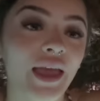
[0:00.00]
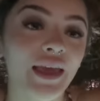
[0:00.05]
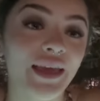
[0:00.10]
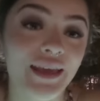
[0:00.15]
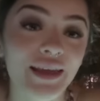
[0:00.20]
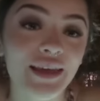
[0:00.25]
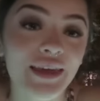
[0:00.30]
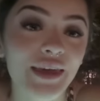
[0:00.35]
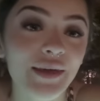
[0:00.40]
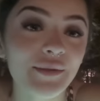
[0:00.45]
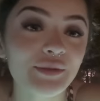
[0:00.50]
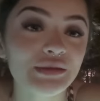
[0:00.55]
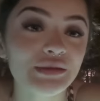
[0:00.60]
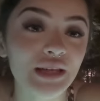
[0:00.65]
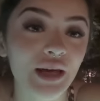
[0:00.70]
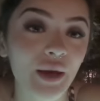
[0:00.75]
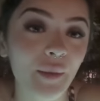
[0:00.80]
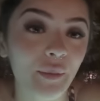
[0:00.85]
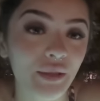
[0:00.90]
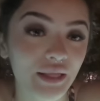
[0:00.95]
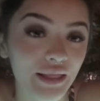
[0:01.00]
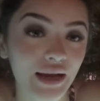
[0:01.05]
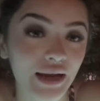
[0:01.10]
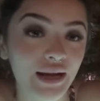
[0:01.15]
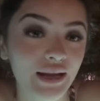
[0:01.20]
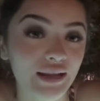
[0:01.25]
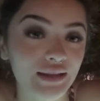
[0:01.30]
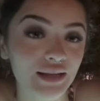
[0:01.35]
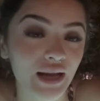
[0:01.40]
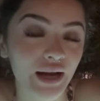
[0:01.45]
He keeps
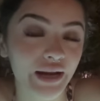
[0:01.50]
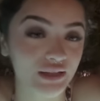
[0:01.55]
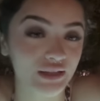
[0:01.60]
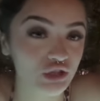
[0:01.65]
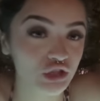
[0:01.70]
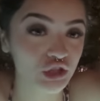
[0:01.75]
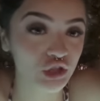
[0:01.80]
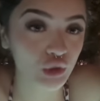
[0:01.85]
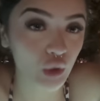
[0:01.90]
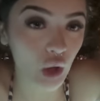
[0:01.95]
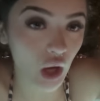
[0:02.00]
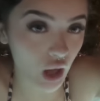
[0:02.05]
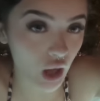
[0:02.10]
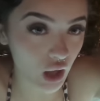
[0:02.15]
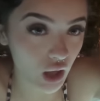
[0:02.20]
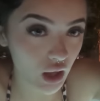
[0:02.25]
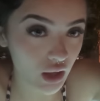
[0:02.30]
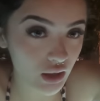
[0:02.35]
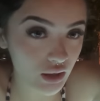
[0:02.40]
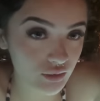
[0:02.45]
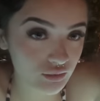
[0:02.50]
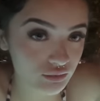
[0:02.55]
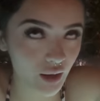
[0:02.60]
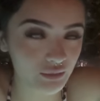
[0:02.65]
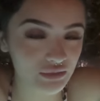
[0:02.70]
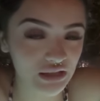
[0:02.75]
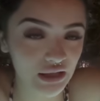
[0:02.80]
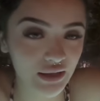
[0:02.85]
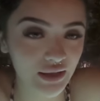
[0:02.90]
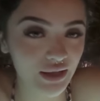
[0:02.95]
complaining that it's too hot.
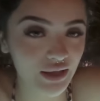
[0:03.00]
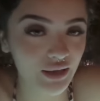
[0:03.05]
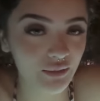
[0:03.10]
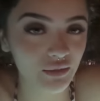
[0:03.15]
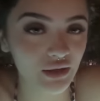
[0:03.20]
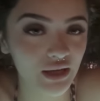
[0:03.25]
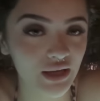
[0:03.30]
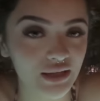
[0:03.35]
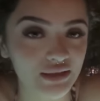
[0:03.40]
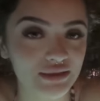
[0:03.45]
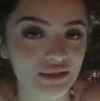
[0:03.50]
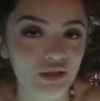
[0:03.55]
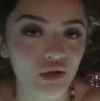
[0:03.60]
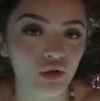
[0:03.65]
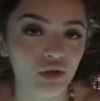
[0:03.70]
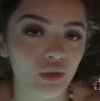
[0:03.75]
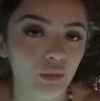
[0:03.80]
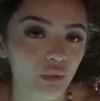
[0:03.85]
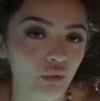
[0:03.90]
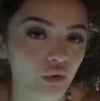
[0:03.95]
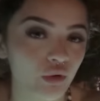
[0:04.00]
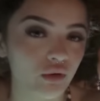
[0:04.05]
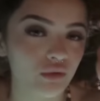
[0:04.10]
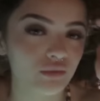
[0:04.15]
I'm telling him he needs to go in the pool.